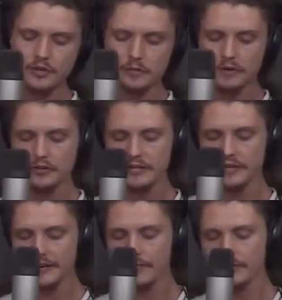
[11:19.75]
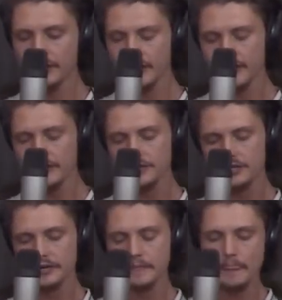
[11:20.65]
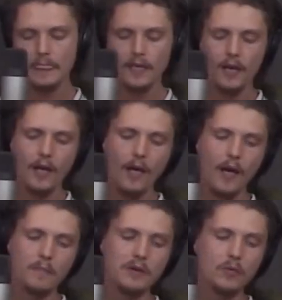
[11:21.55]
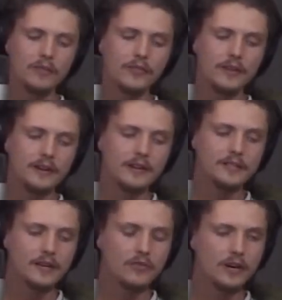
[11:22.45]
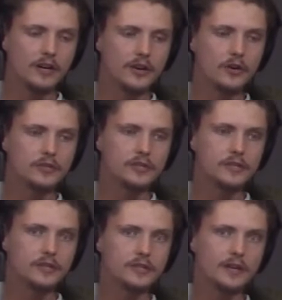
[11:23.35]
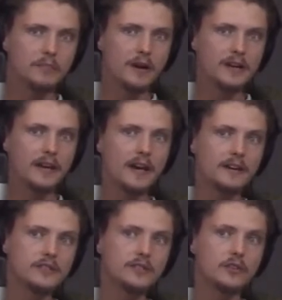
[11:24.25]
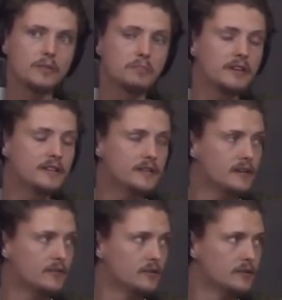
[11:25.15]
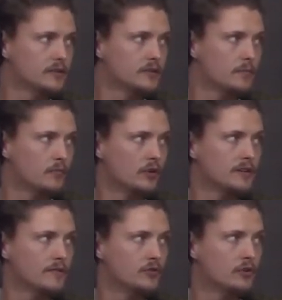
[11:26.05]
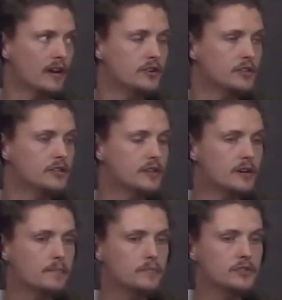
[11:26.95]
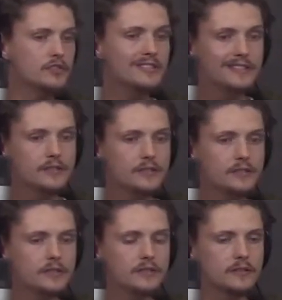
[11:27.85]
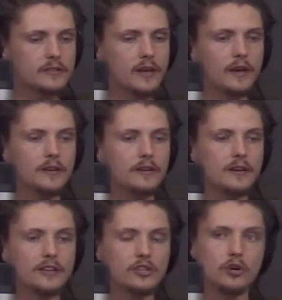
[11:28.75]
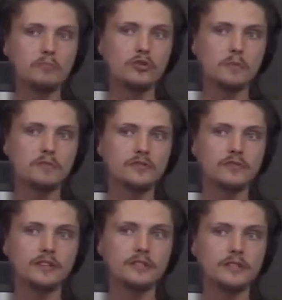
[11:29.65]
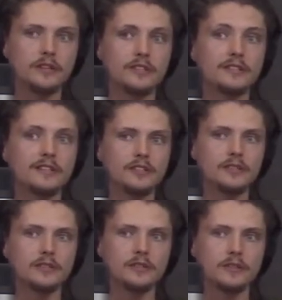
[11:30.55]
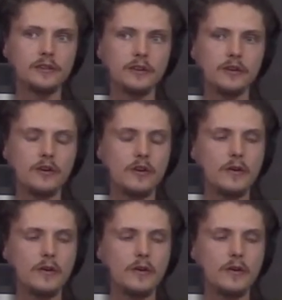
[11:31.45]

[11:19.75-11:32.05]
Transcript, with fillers: which was mostly in Africa and Asia, I mean, one thing that I really noticed is like my dad is a complete atheist, right? If you cannot um, see it, then there's no purpose for mm. it. It doesn't exist. Okay.